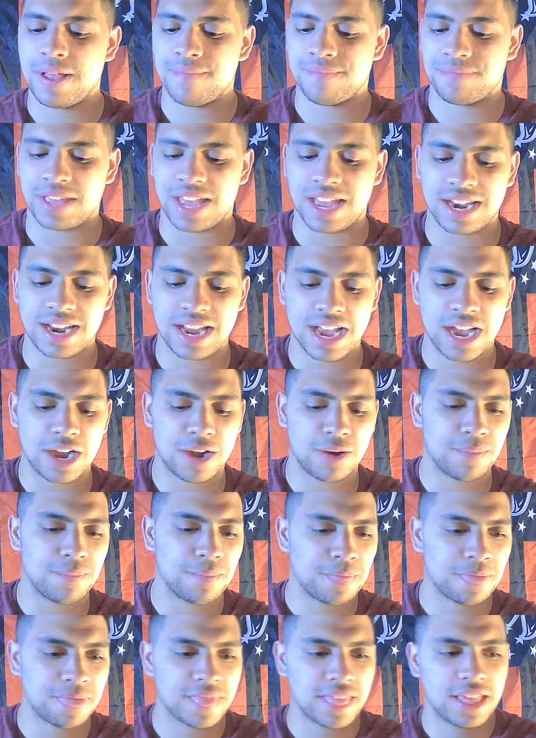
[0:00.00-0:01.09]
And now,
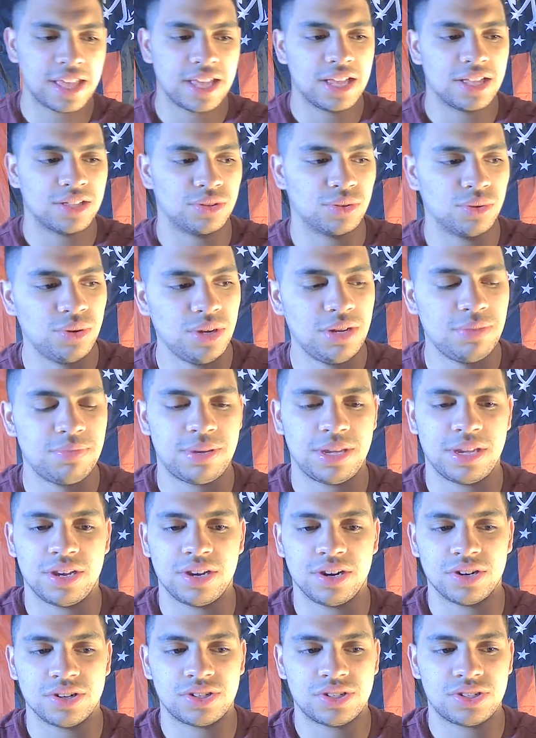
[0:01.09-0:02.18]
Lloyd
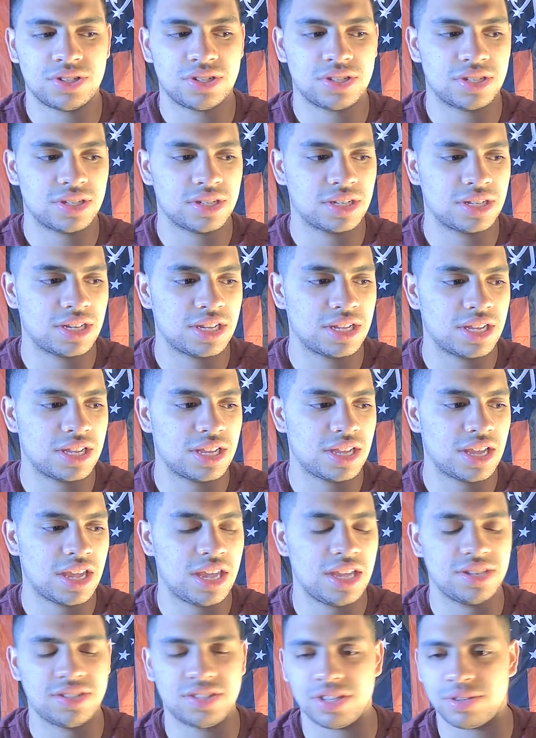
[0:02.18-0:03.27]
Pierce,
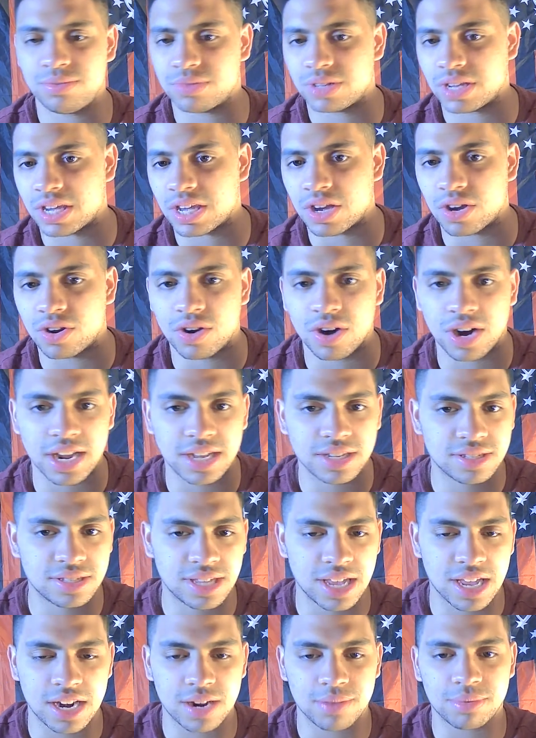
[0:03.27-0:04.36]
he seems like a great
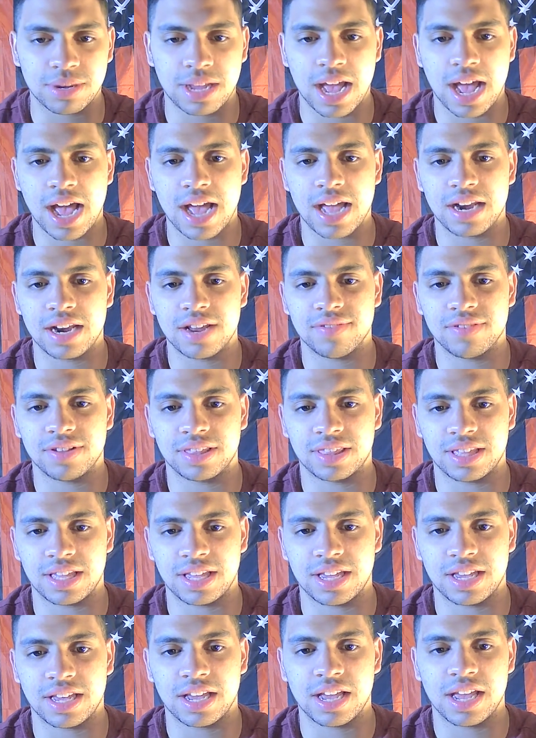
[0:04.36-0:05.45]
stand up guy and
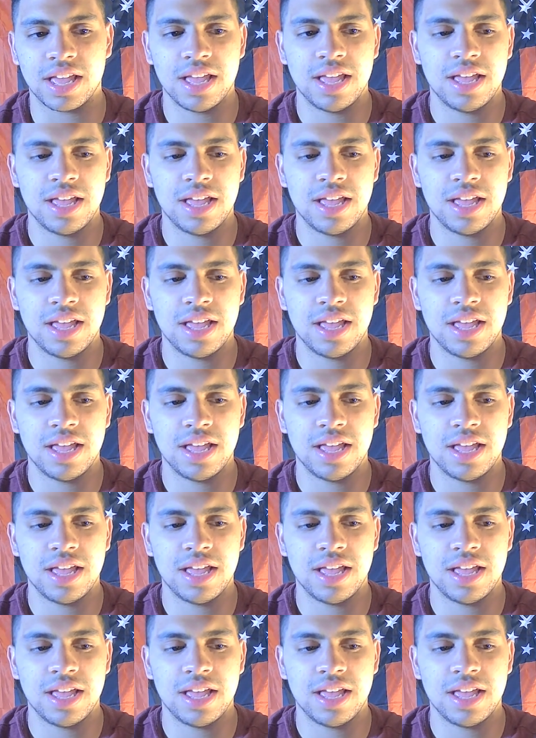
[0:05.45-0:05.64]
everything.